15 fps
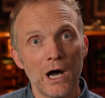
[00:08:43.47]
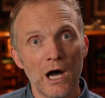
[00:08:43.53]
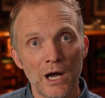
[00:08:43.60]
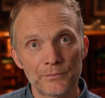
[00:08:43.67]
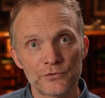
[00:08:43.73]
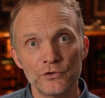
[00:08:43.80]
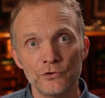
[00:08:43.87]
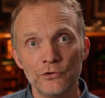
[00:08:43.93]

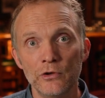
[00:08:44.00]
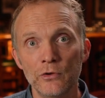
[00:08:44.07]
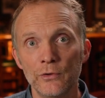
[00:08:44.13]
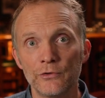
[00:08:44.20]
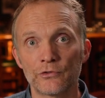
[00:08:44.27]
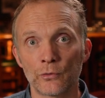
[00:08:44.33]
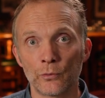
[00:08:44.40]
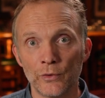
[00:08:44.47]
Option 2
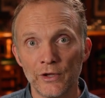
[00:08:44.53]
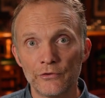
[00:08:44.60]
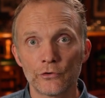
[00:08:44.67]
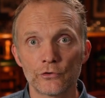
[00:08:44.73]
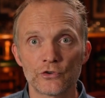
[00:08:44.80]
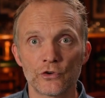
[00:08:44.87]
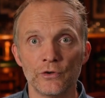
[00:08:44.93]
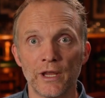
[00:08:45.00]
is to
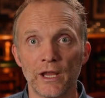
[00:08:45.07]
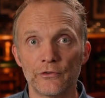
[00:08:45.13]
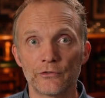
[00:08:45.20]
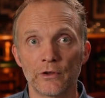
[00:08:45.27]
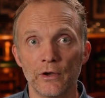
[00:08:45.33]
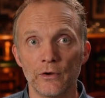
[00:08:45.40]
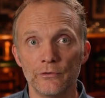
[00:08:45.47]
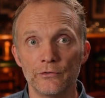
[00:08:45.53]
research your NAICS
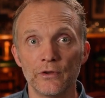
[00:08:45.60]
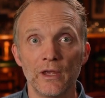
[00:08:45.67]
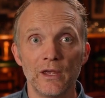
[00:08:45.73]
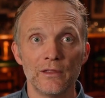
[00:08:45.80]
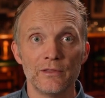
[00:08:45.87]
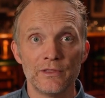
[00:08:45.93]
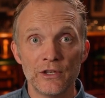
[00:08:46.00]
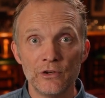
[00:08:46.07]
codes,
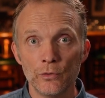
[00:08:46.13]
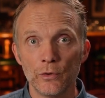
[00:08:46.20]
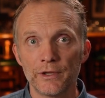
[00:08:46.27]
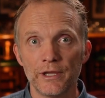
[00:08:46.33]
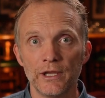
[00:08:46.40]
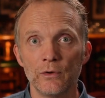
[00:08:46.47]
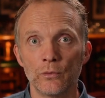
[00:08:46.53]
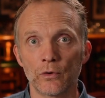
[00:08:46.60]
then do a
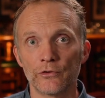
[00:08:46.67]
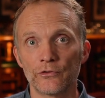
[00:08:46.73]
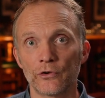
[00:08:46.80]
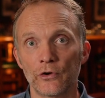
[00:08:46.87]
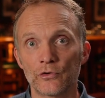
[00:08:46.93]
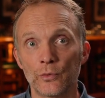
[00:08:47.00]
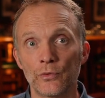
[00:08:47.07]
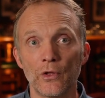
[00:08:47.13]
keyword
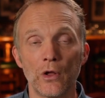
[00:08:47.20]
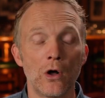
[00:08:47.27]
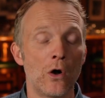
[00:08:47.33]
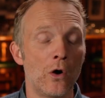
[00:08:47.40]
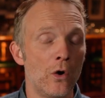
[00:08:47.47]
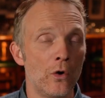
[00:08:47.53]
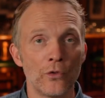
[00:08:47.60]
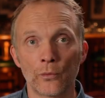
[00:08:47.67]
search with
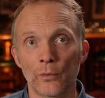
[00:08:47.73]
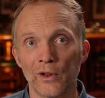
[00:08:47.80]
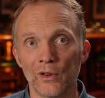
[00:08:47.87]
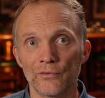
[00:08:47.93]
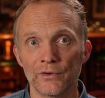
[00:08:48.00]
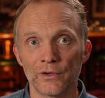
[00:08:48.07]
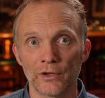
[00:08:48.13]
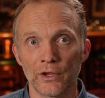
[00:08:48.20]
all the
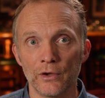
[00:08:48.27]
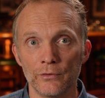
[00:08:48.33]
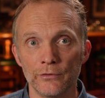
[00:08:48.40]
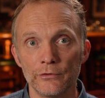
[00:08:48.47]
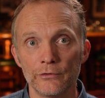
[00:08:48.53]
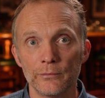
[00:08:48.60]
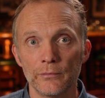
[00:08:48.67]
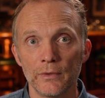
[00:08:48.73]
relevant
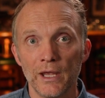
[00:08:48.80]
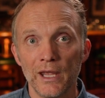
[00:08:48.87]
codes.